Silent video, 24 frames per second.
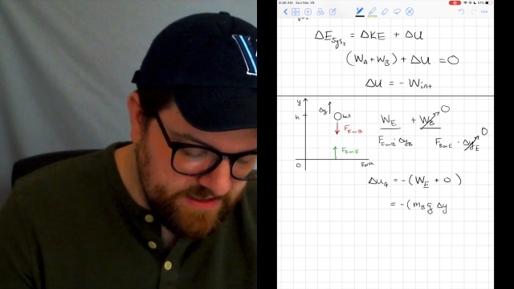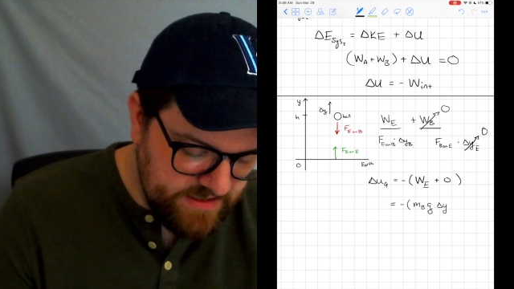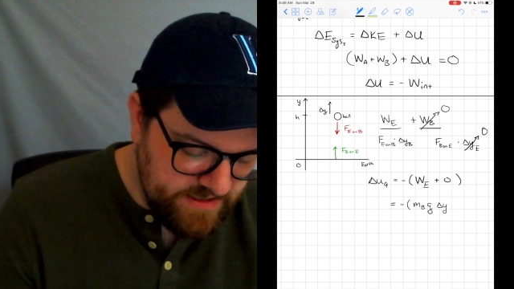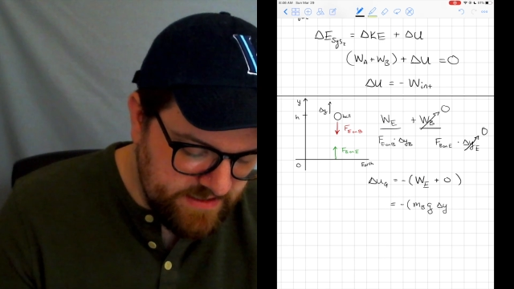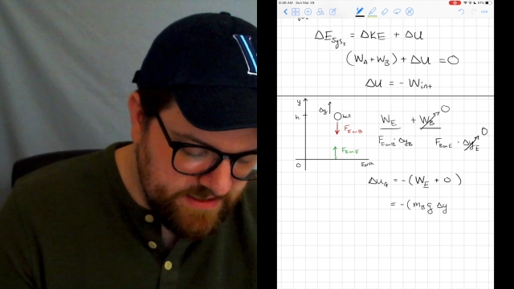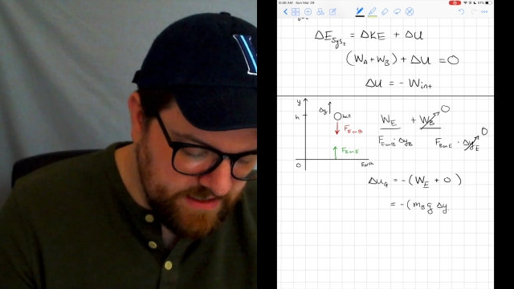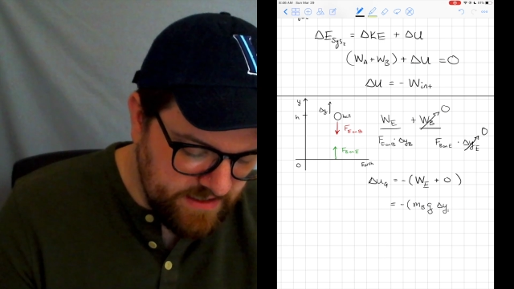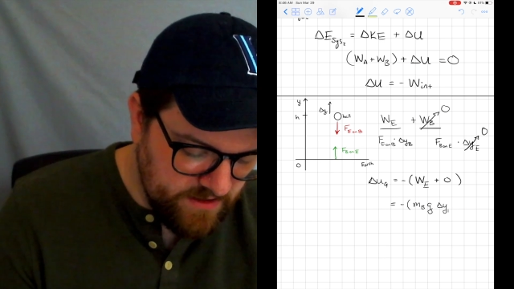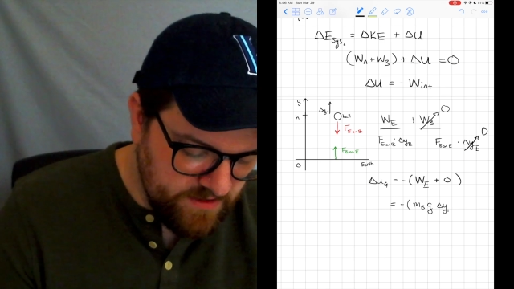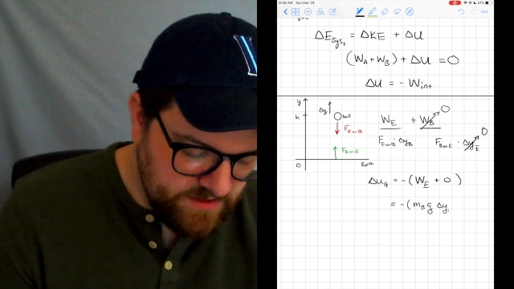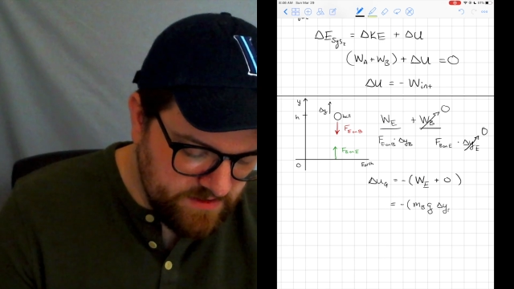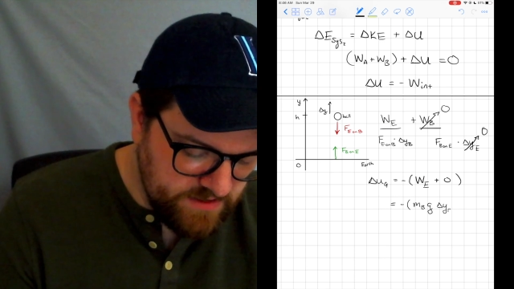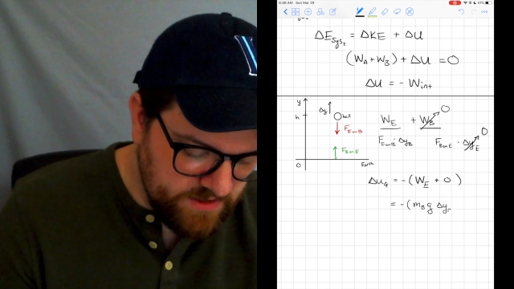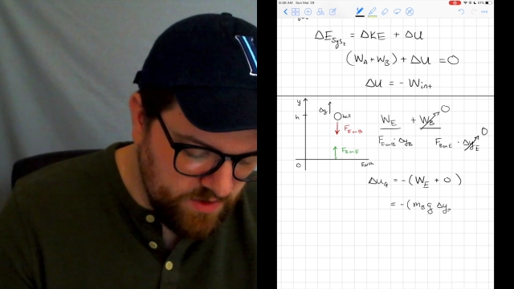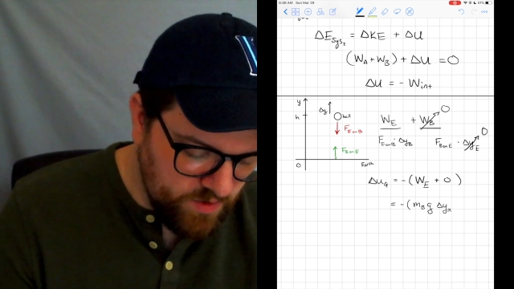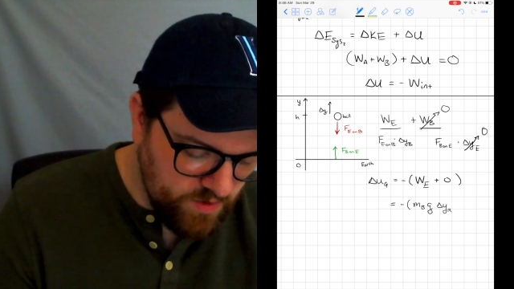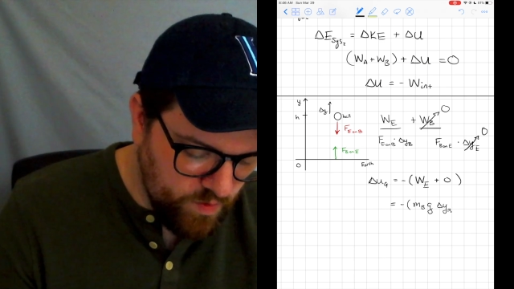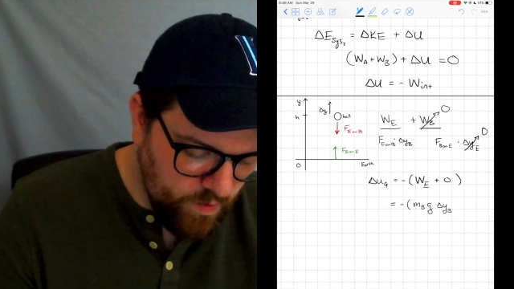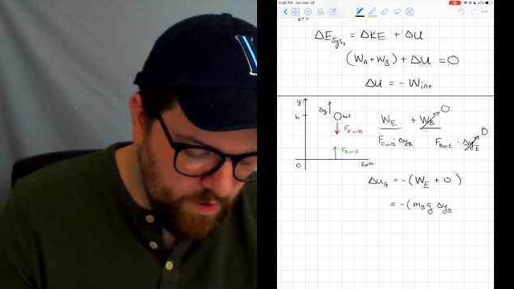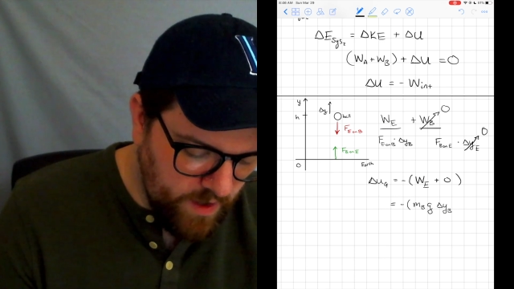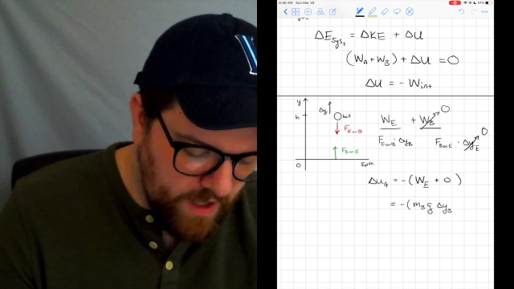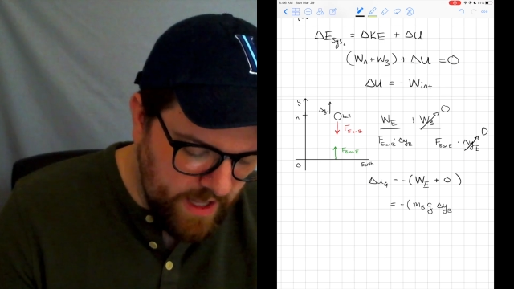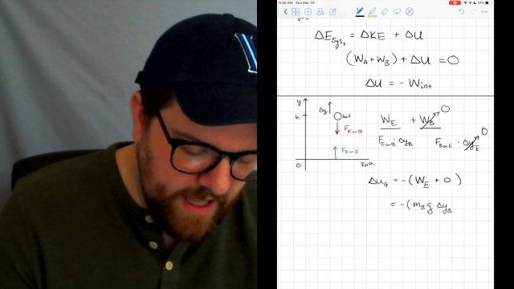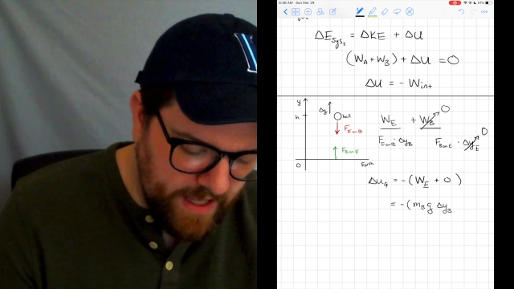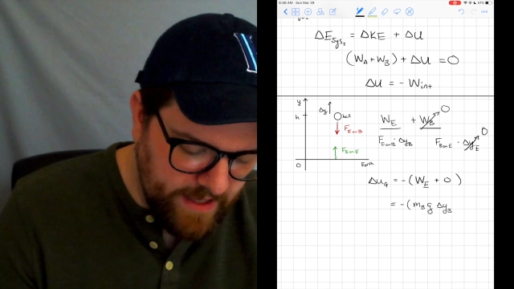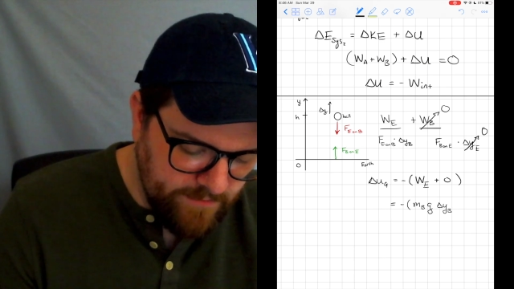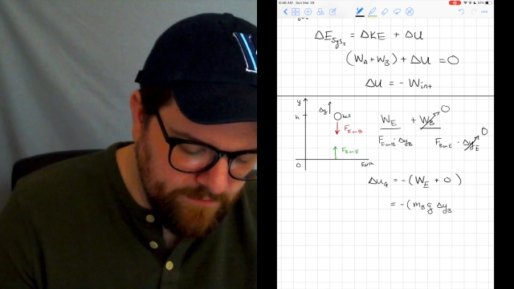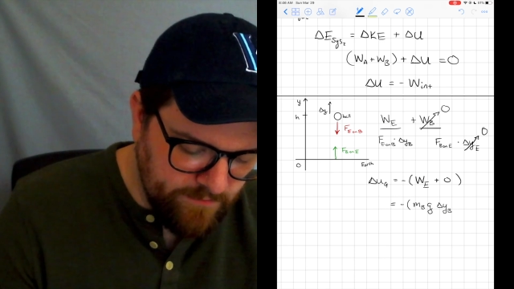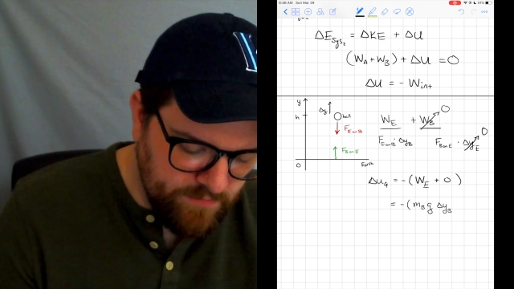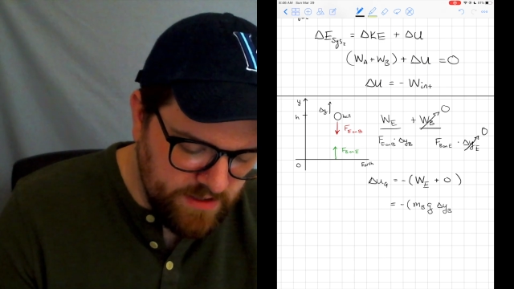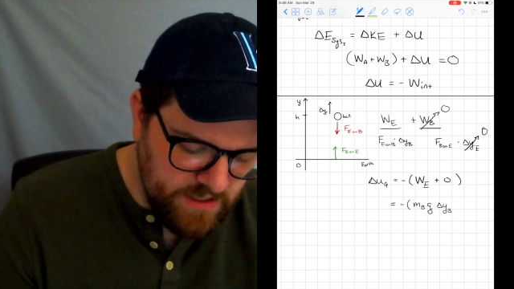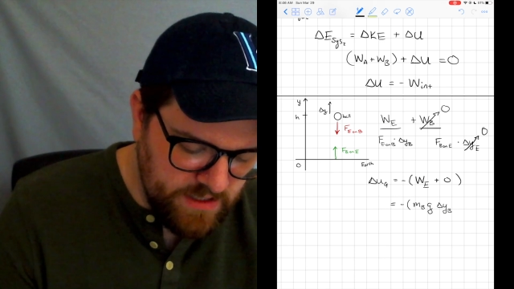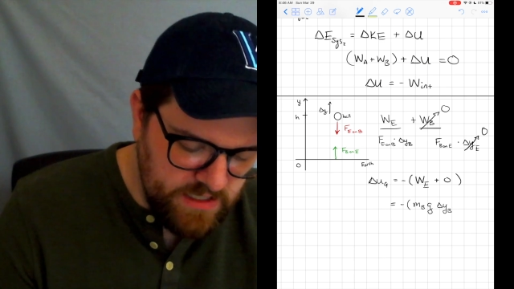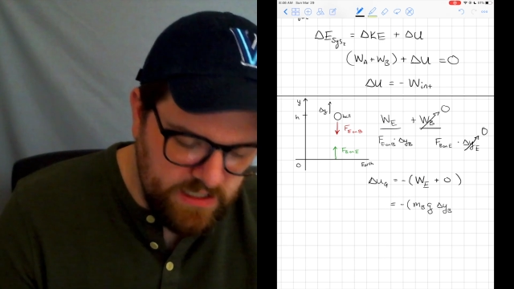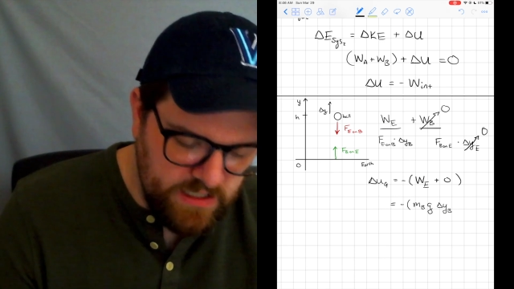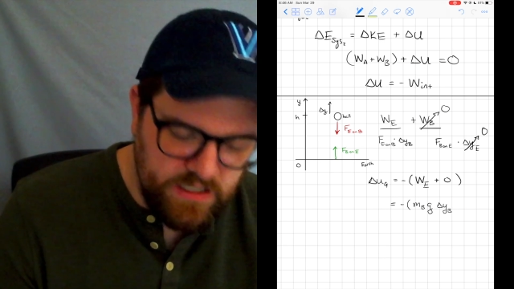delta
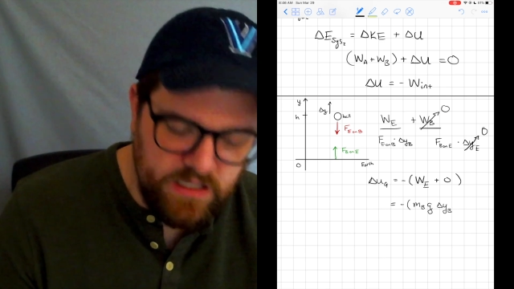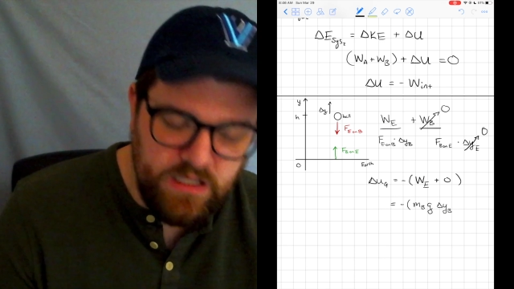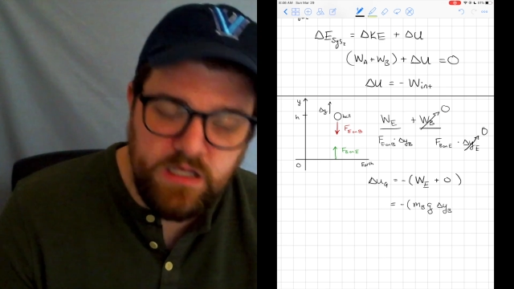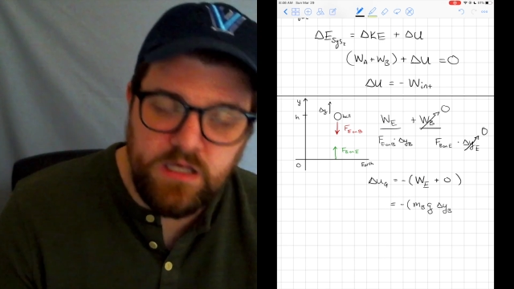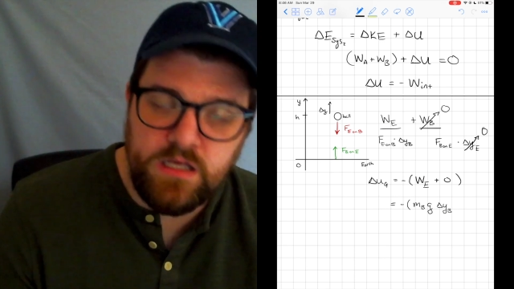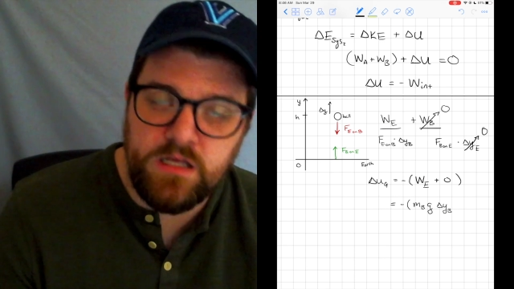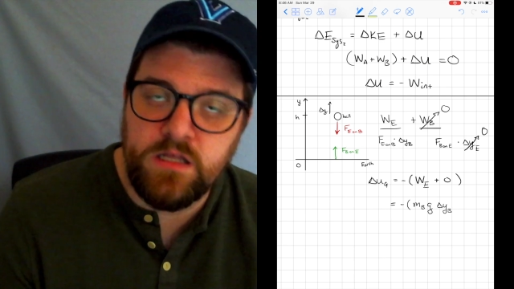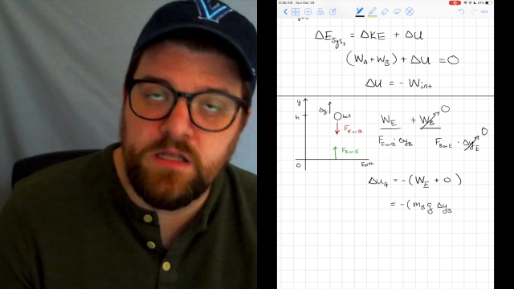YB,